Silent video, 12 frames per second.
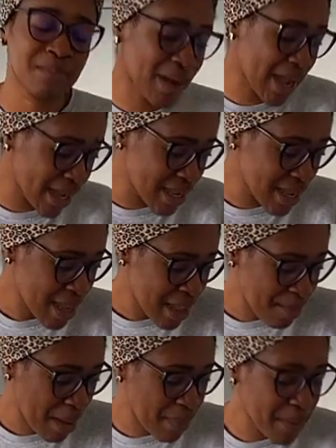My
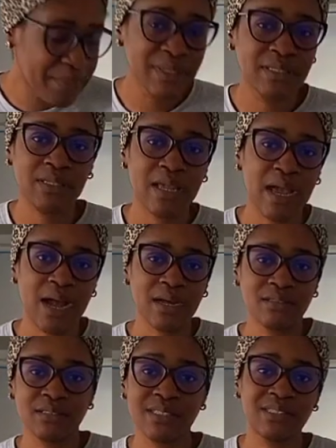baby is here
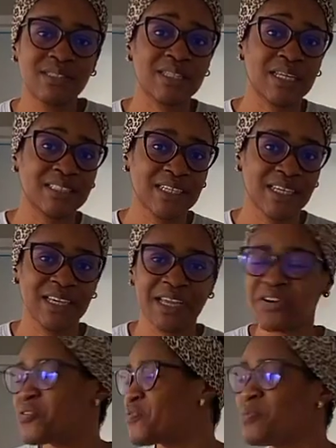and the sister is taking
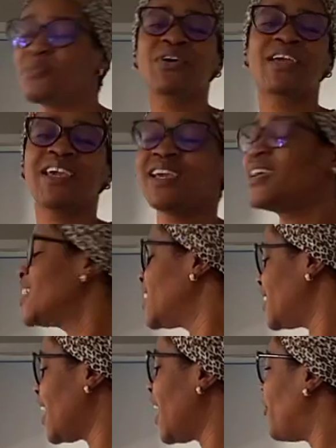care of him, okay?
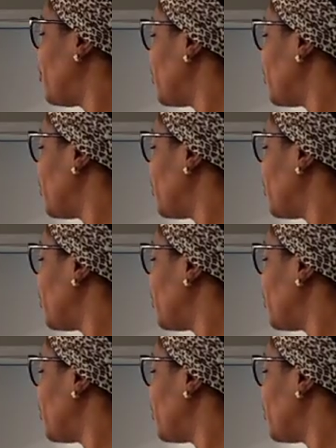Yeah.